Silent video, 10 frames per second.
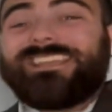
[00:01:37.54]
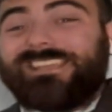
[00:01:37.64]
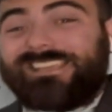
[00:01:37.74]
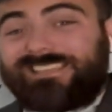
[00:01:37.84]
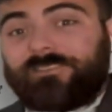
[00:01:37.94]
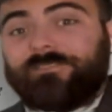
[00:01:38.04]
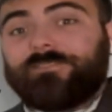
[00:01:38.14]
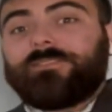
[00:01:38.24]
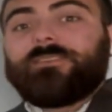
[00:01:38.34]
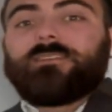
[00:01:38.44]
If
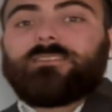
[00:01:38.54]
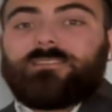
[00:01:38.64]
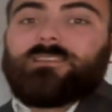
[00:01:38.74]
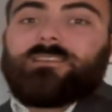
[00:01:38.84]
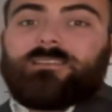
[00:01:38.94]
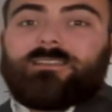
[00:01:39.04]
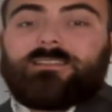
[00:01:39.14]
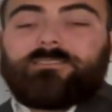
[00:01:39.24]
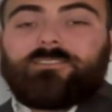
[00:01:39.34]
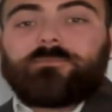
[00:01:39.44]
it
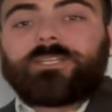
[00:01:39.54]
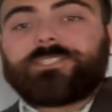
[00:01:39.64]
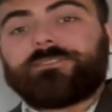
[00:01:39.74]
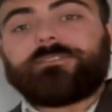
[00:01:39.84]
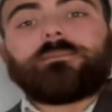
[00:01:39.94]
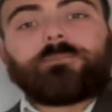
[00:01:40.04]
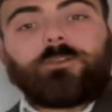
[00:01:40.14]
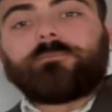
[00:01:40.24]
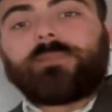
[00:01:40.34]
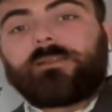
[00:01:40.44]
is too much to keep
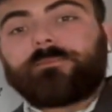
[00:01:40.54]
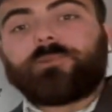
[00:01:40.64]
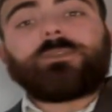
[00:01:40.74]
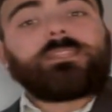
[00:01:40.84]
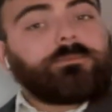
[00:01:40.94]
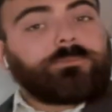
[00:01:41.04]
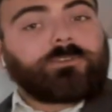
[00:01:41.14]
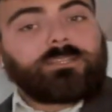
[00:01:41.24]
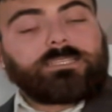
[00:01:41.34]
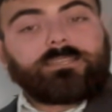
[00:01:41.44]
going back between them
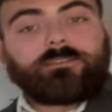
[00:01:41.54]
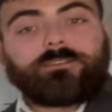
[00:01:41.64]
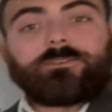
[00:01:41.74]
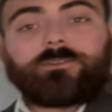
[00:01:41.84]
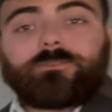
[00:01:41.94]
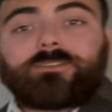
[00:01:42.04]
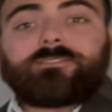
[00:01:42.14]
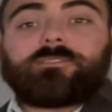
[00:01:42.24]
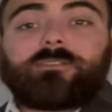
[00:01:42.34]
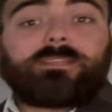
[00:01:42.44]
throughout the year, you can always
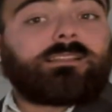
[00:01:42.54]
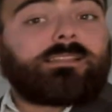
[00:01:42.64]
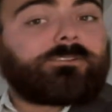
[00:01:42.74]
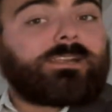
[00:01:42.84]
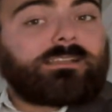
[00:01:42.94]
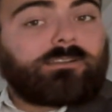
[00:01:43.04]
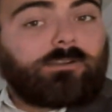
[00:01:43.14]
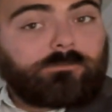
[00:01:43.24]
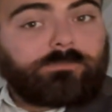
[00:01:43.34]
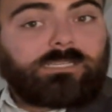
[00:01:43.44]
do something like Credit
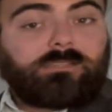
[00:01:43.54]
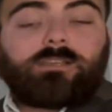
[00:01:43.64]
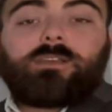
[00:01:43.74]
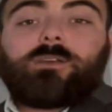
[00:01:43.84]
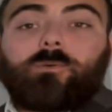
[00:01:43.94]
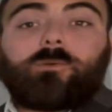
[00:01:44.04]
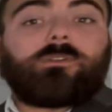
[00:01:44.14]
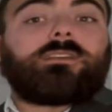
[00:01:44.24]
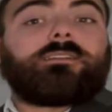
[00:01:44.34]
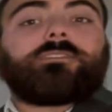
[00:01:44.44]
Karma, or a
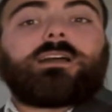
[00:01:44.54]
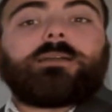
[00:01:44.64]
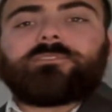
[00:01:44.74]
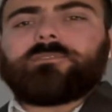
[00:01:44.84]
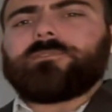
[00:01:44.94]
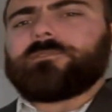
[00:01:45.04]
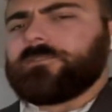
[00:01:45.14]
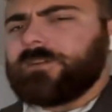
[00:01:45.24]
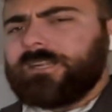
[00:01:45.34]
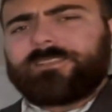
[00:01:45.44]
lot of times your local
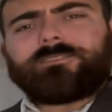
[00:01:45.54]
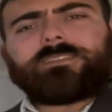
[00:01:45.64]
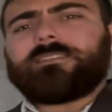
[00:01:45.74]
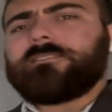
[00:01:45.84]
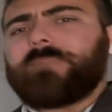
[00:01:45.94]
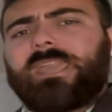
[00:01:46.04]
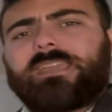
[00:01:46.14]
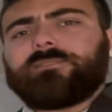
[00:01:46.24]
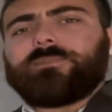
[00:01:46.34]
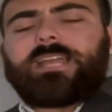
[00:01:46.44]
credit unions,
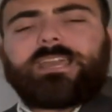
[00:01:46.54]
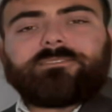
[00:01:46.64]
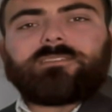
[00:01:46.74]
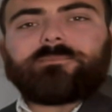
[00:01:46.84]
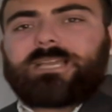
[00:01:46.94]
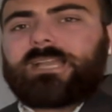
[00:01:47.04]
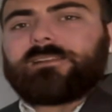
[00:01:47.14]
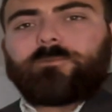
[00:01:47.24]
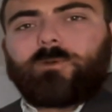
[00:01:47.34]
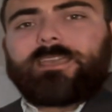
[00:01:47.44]
banks will have some kind
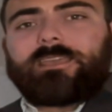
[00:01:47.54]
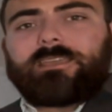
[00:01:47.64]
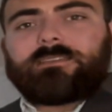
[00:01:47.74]
of way